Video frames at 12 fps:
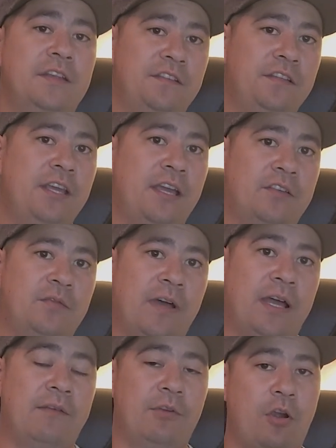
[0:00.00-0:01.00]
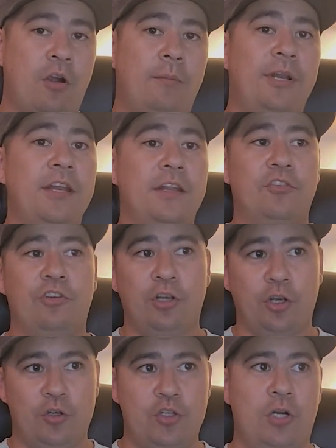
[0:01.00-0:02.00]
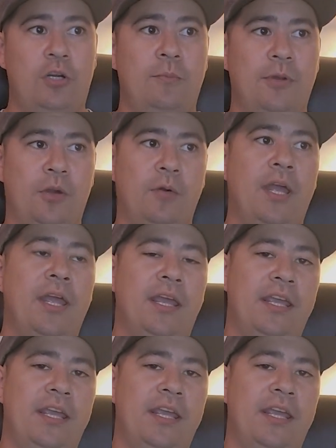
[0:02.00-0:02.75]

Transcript: CX5 Carbon Edition Turbo